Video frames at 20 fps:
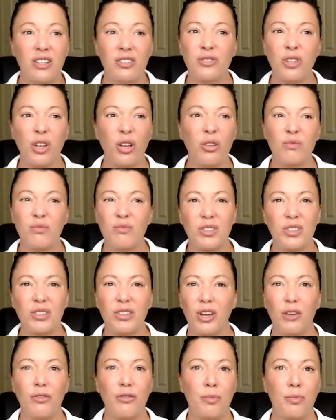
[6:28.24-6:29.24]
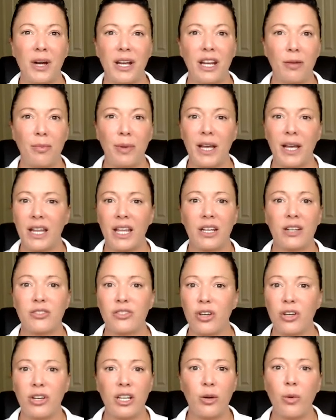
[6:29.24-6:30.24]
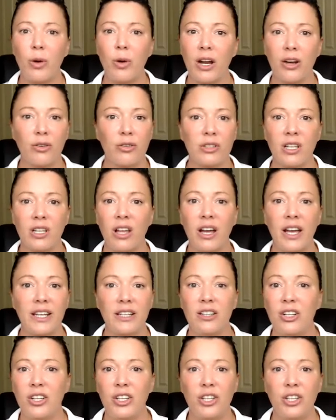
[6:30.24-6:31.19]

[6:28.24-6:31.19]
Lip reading: don't go for buy now, pay later. Don't inquire online.